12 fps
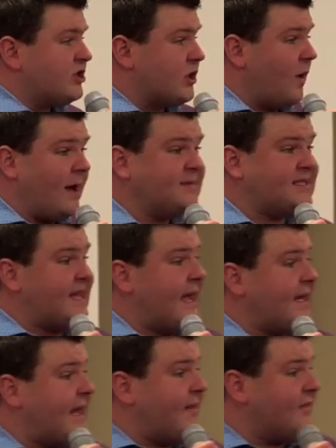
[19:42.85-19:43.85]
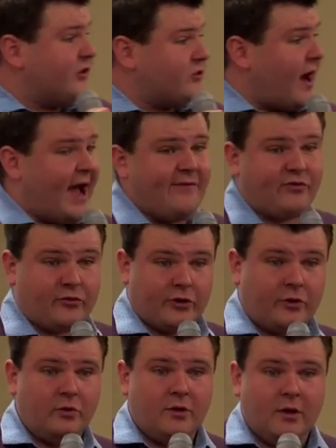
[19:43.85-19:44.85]
So I'm standing in the
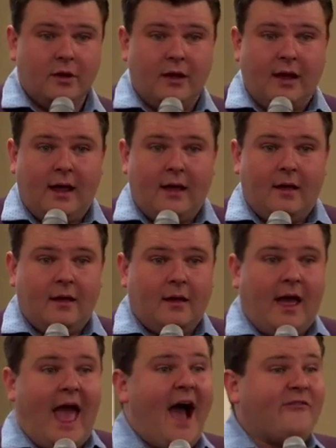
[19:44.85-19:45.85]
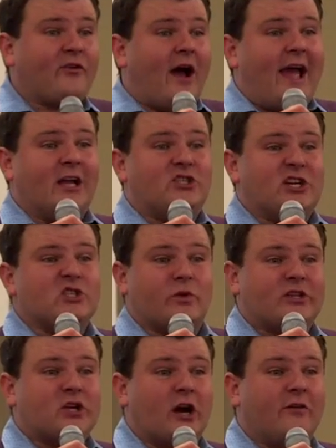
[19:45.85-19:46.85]
drive-thru after I had just
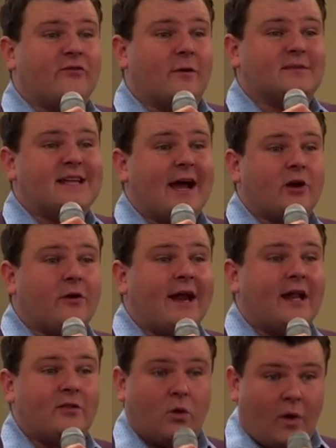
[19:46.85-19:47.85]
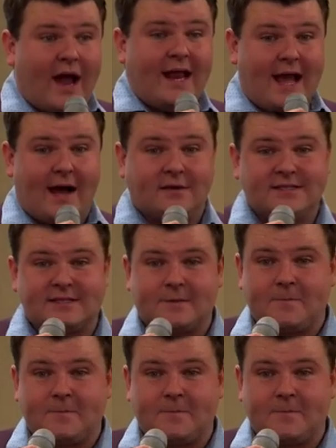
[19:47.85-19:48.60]
returned from decorating the White House,